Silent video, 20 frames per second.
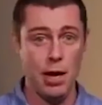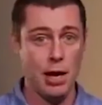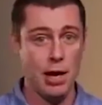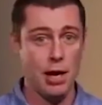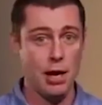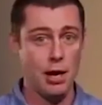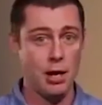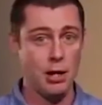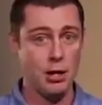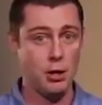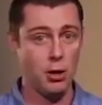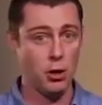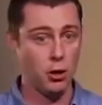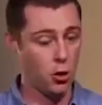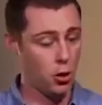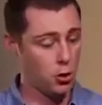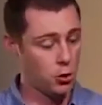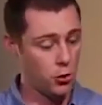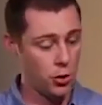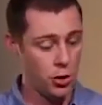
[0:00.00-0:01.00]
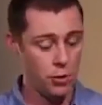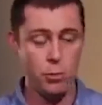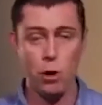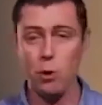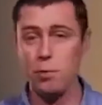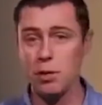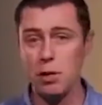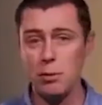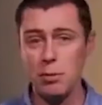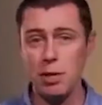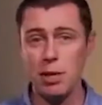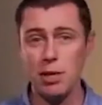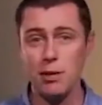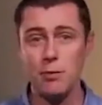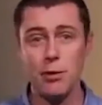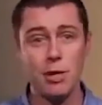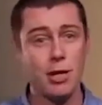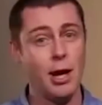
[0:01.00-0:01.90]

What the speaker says: Contrary to popular belief,